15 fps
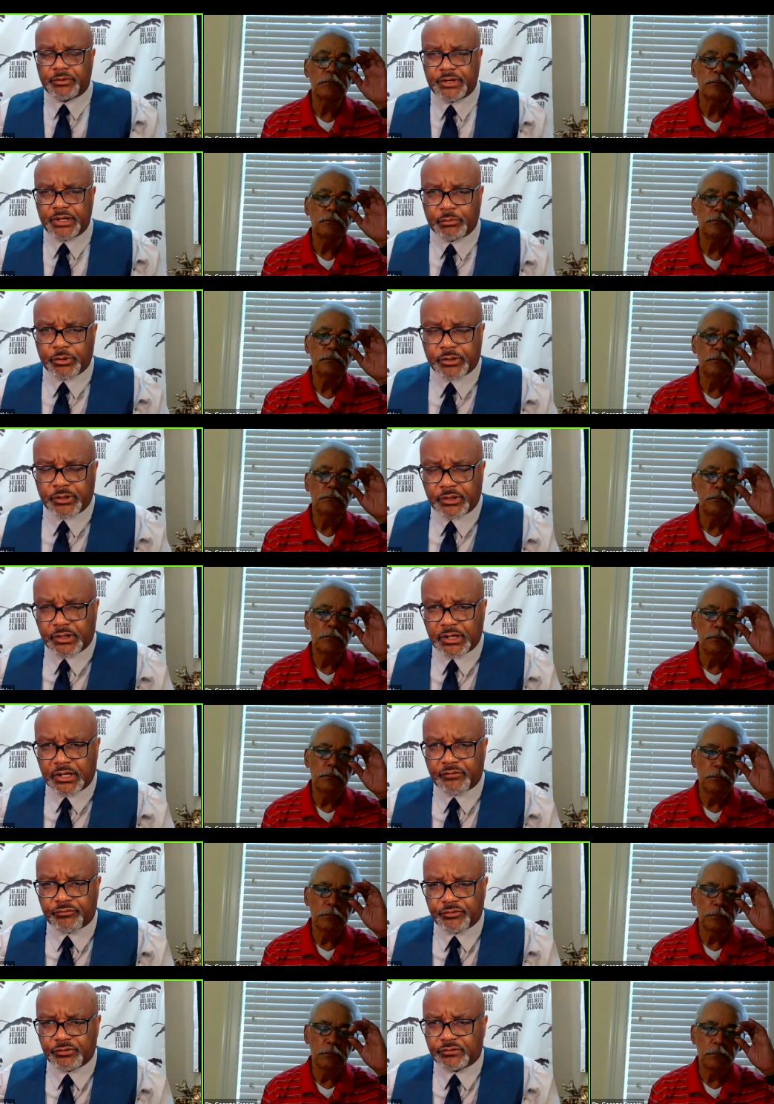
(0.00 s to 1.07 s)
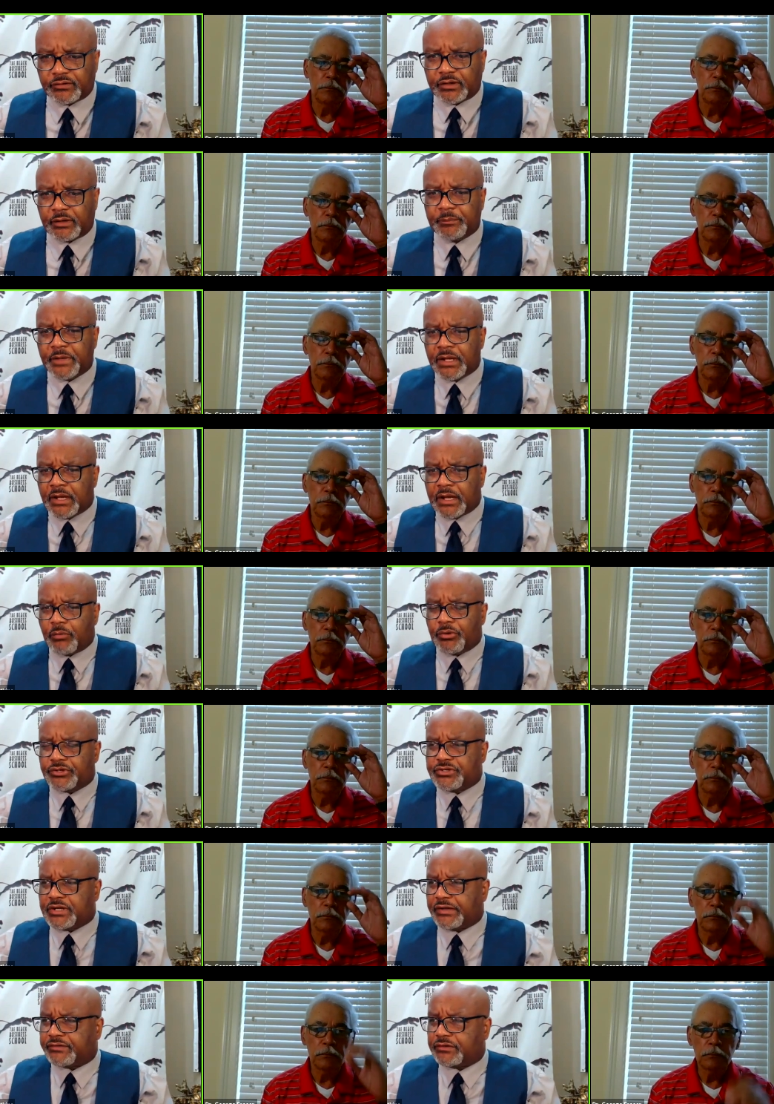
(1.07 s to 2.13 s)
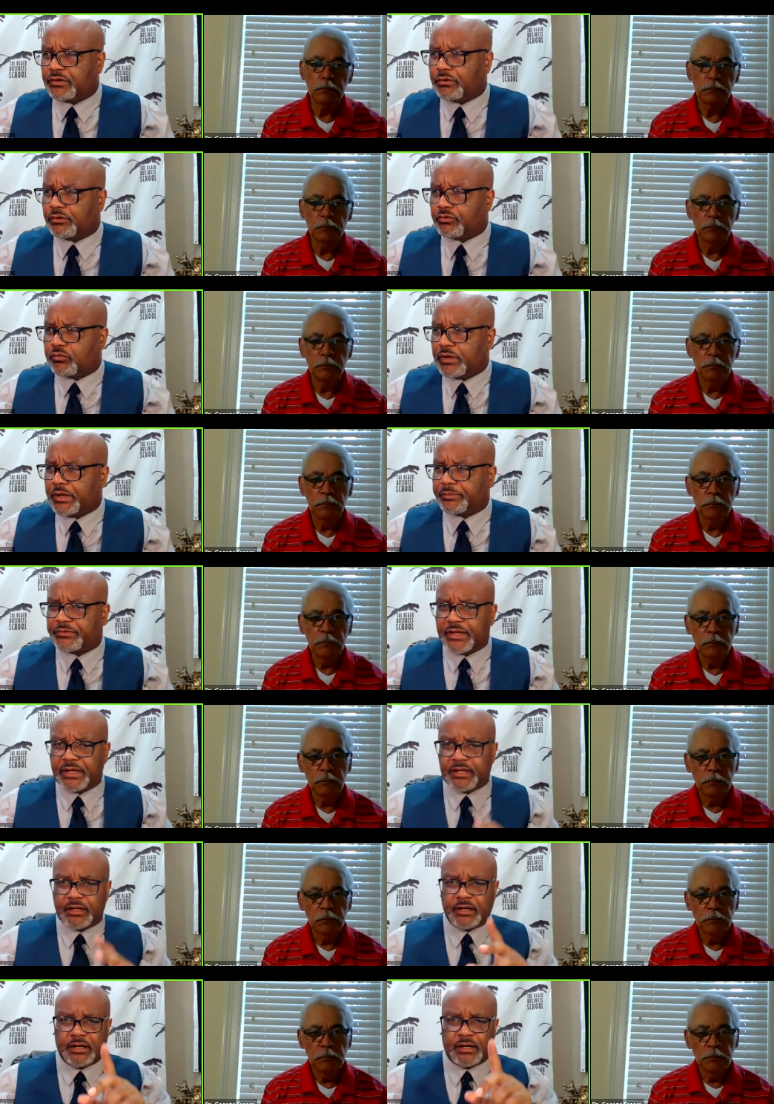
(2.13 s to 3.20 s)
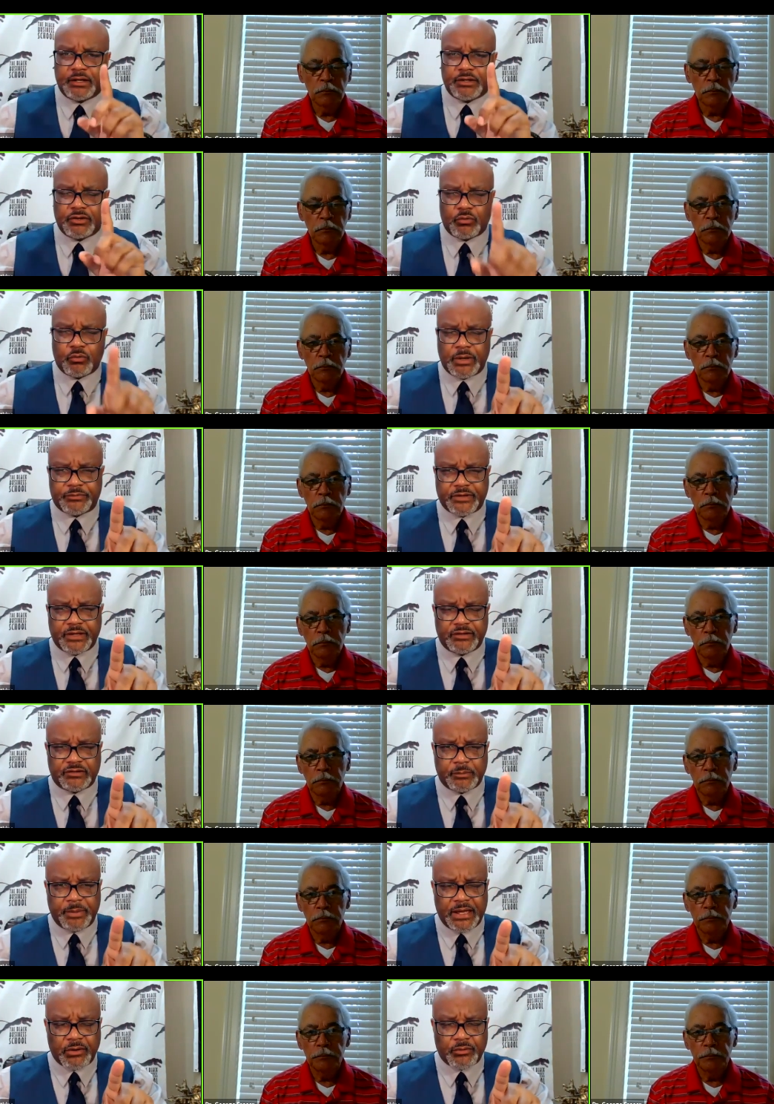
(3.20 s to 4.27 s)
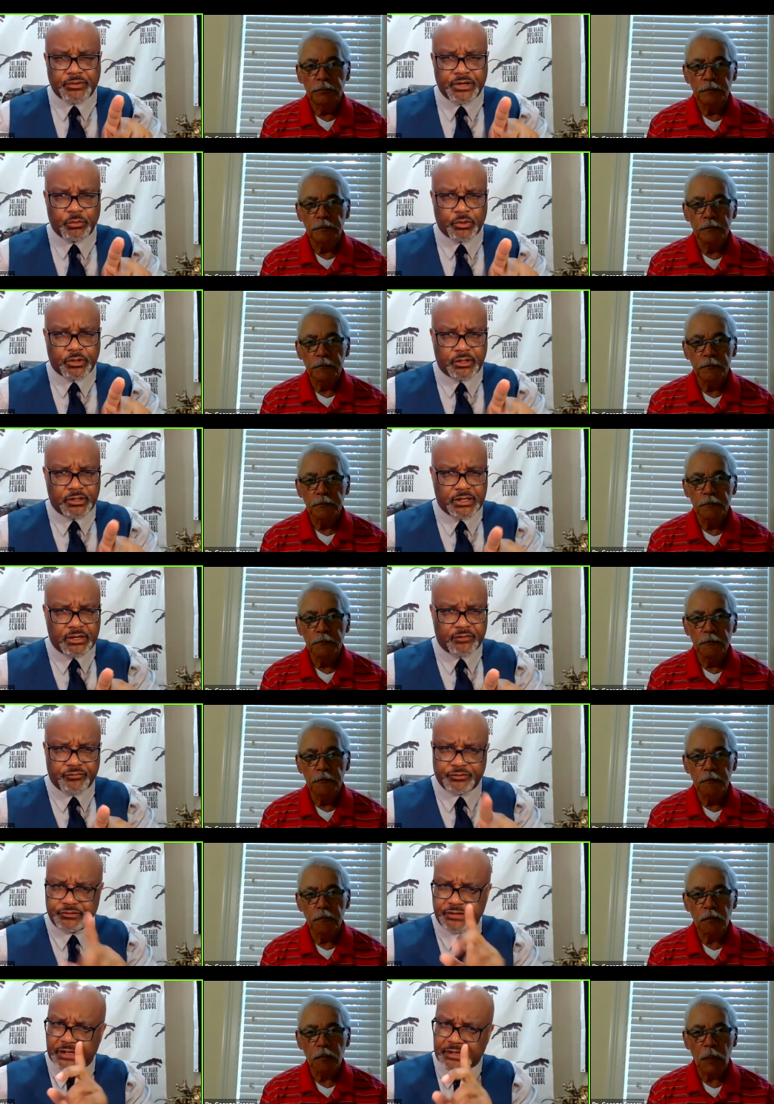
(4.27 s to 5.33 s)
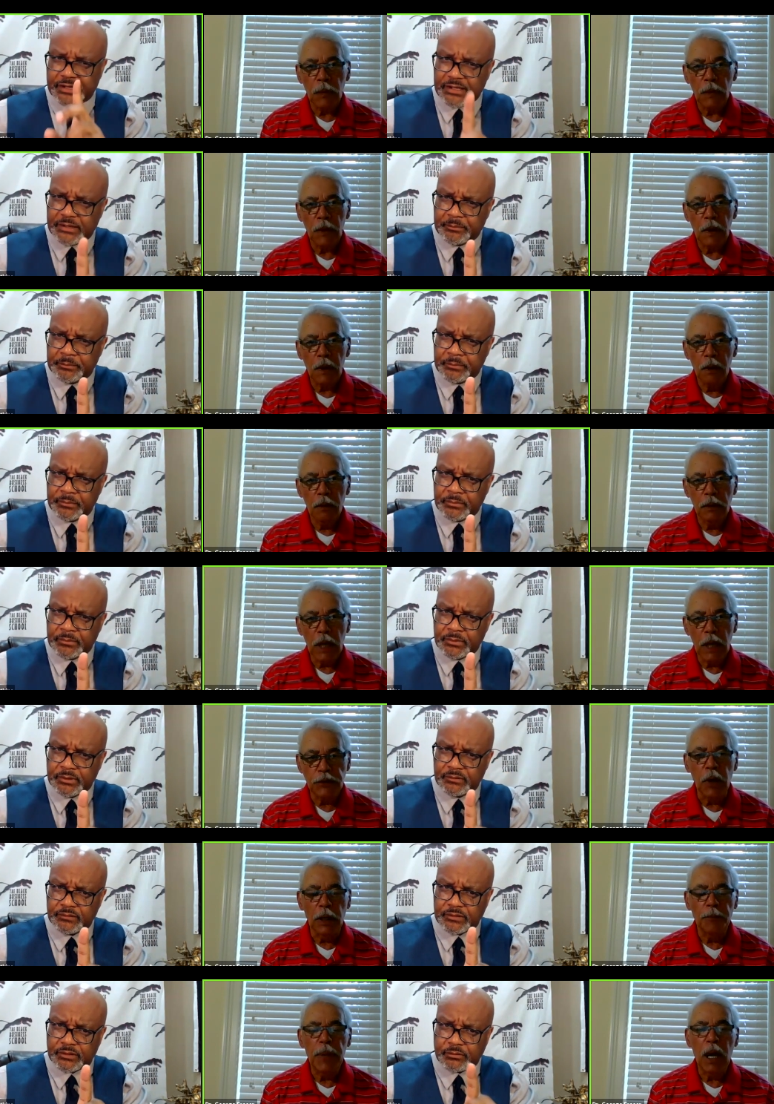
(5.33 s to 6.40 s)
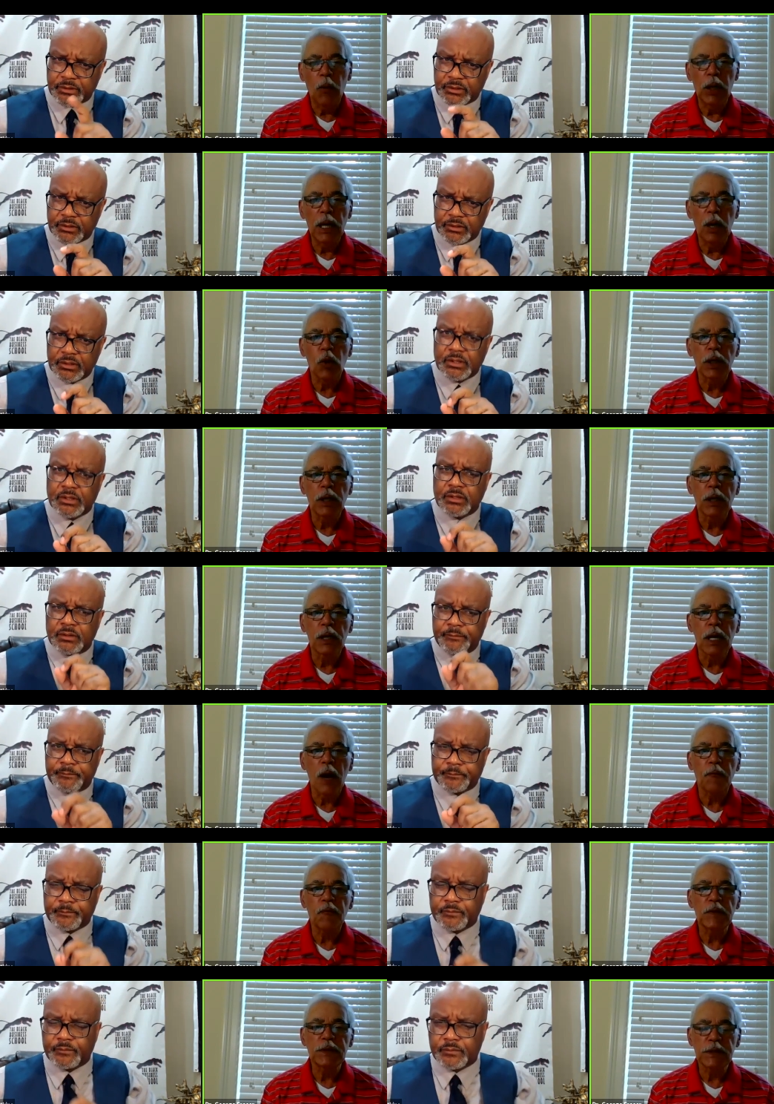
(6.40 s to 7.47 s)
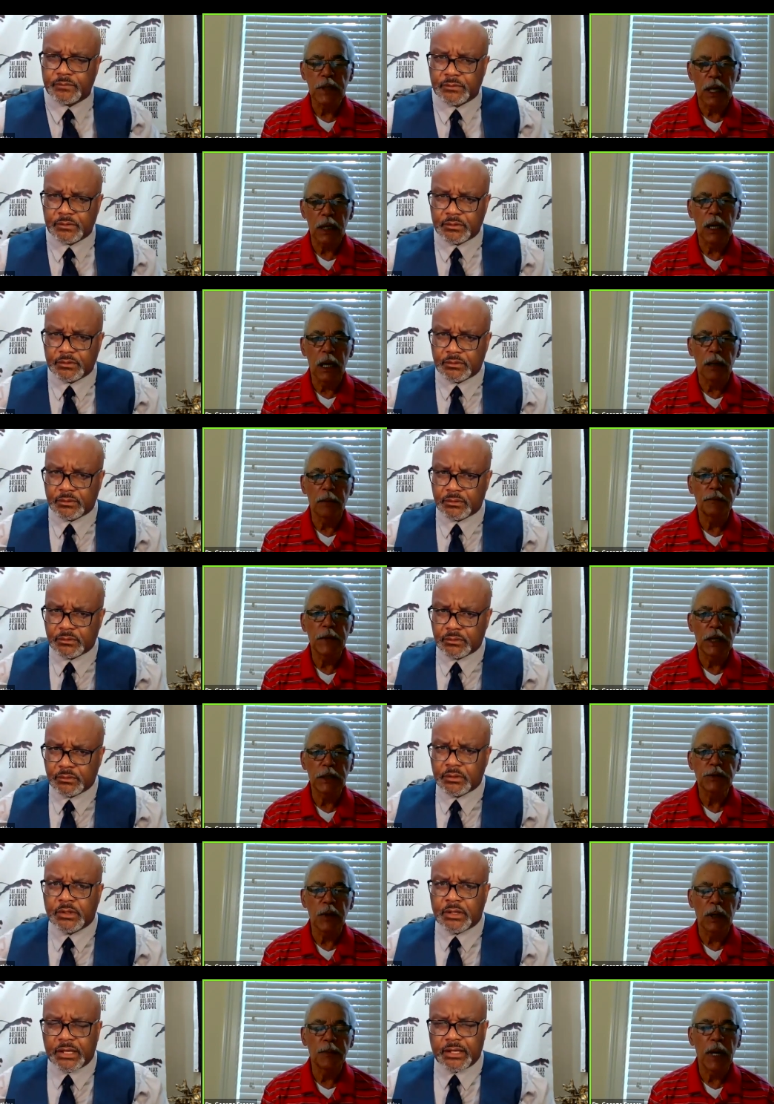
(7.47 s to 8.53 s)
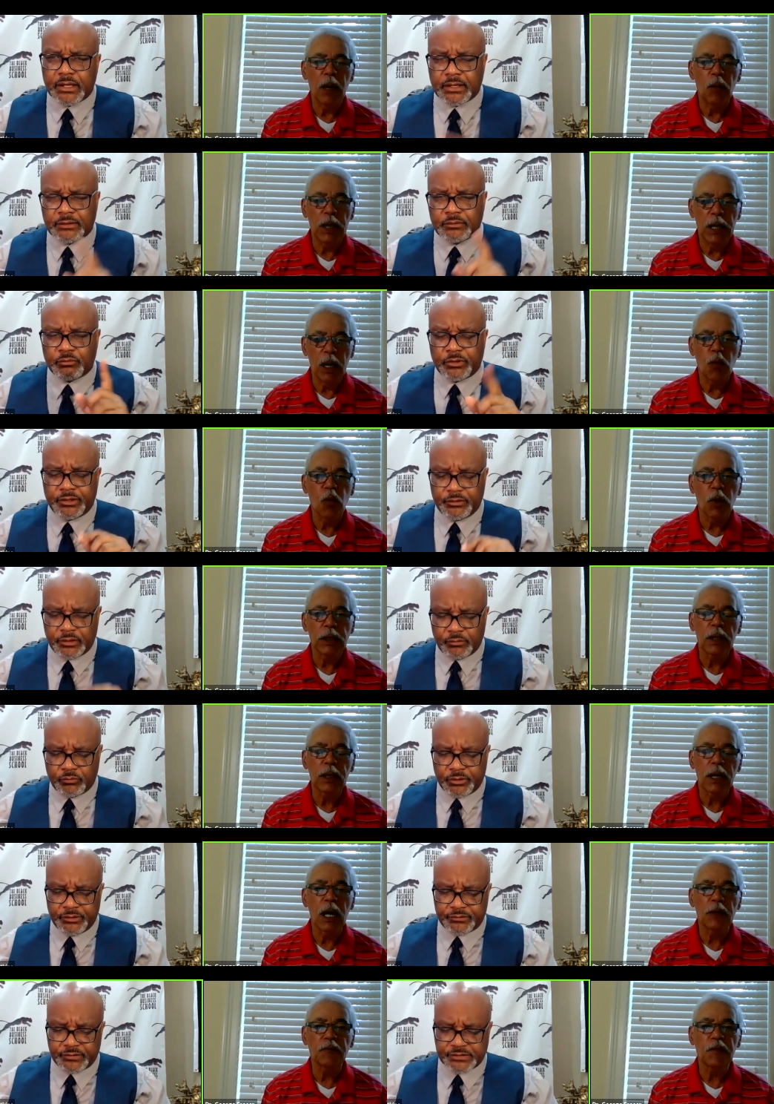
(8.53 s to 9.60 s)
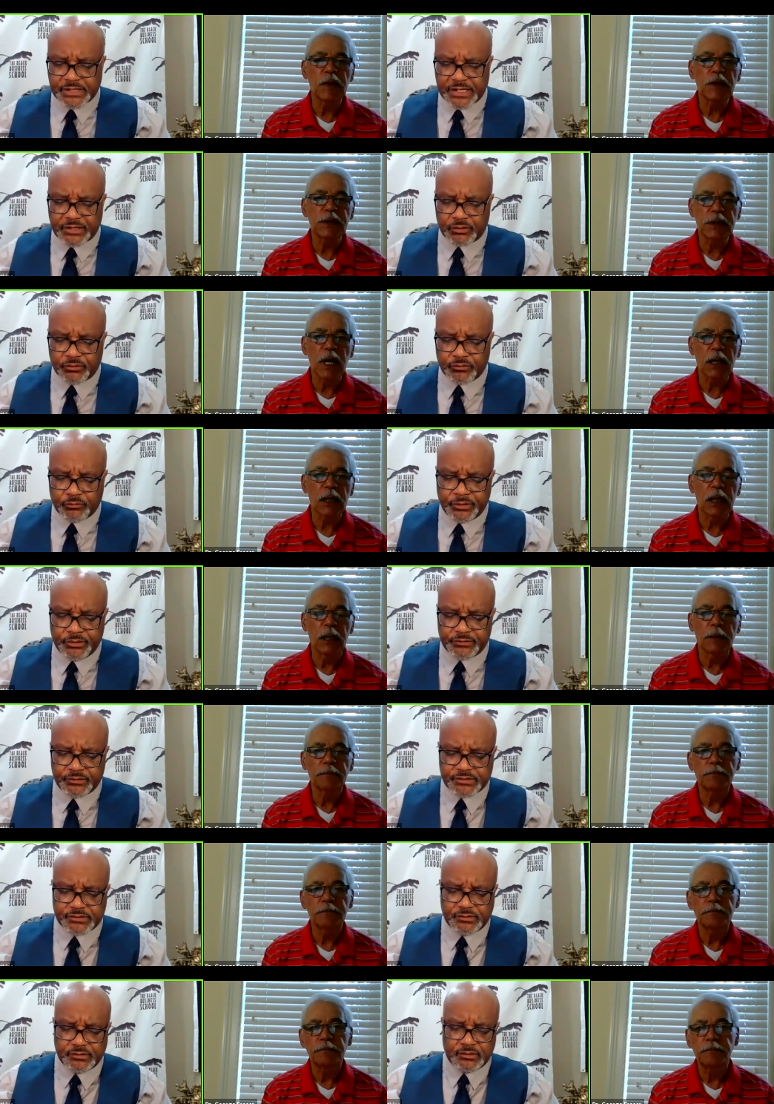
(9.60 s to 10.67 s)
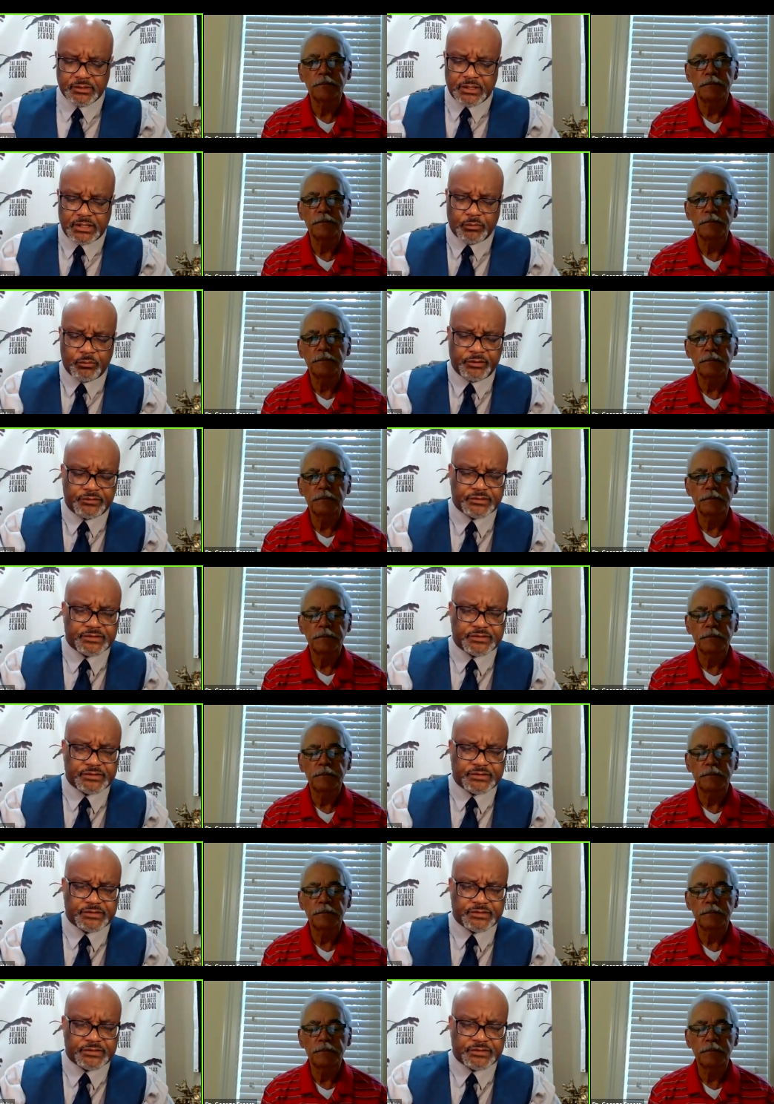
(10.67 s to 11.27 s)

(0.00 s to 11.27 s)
Speaker 1: Networking Conference. I want you guys to know his website. Your website is at PowerNetworkingConference.com.
Speaker 2: That's right. PowerNetworkingConference.com. That's right.
Speaker 1: PowerNetworkingConference.com. And what is the